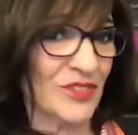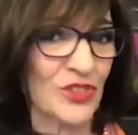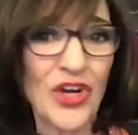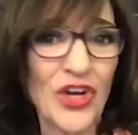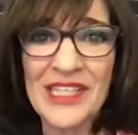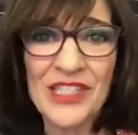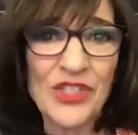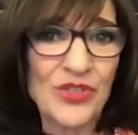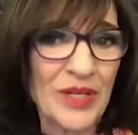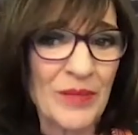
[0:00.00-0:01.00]

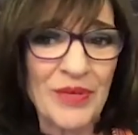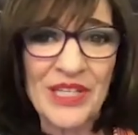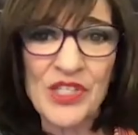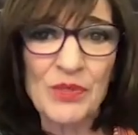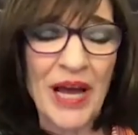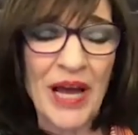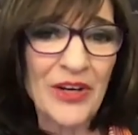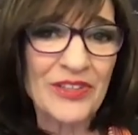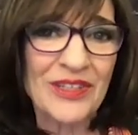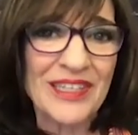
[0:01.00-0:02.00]
cross-industry been
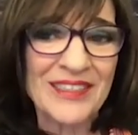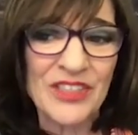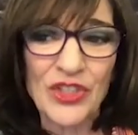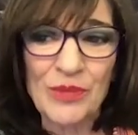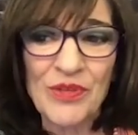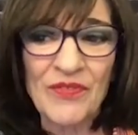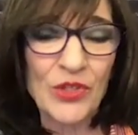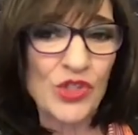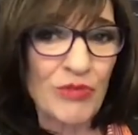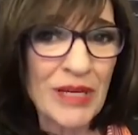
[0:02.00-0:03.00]
inspired in terms of
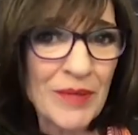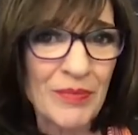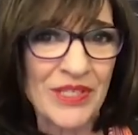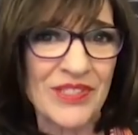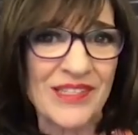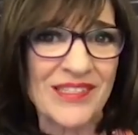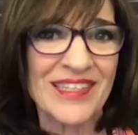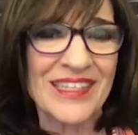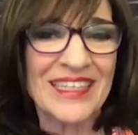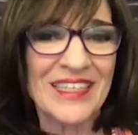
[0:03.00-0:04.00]
their streaming
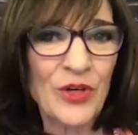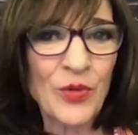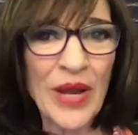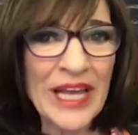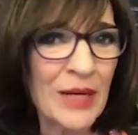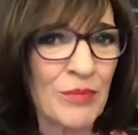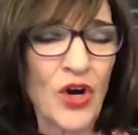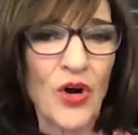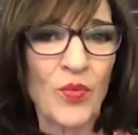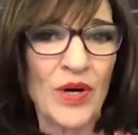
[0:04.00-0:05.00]
business. Their wake-up
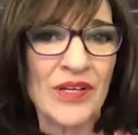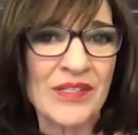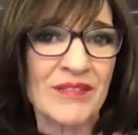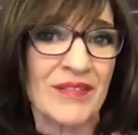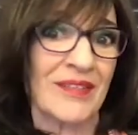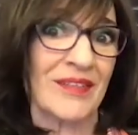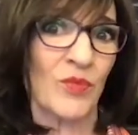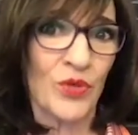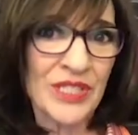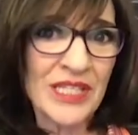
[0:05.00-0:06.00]
call was,
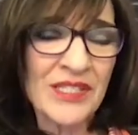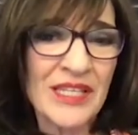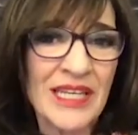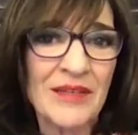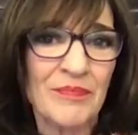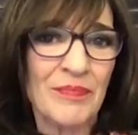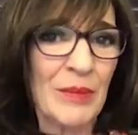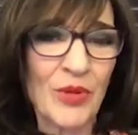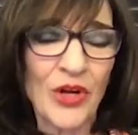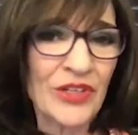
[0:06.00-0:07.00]
we're Disney,
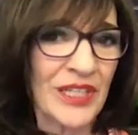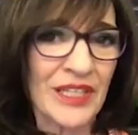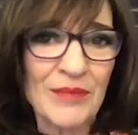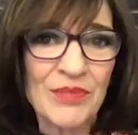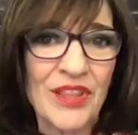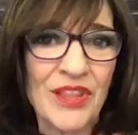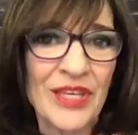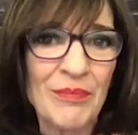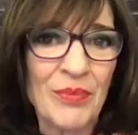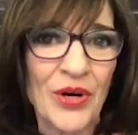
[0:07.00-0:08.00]
people aren't going to come to the
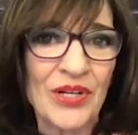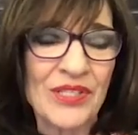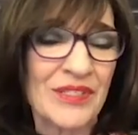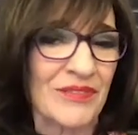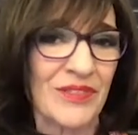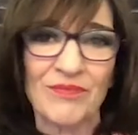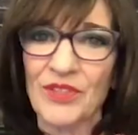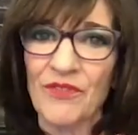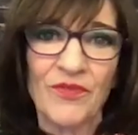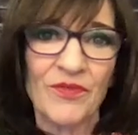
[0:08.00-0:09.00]
theme parks.
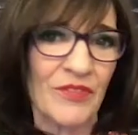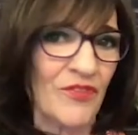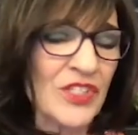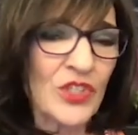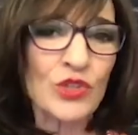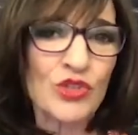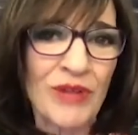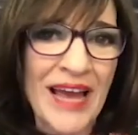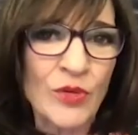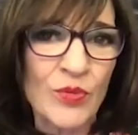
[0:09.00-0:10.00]
The physical
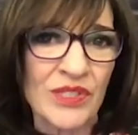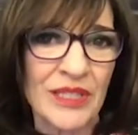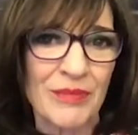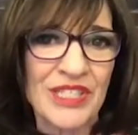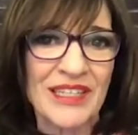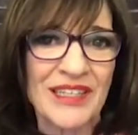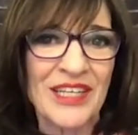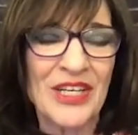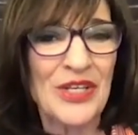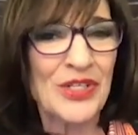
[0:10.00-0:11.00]
travel was limited.
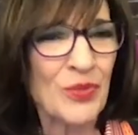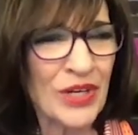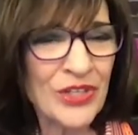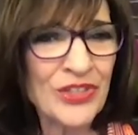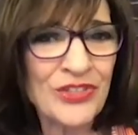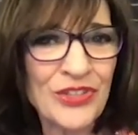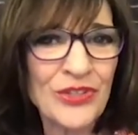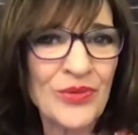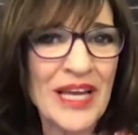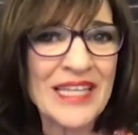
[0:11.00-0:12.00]
So what could you do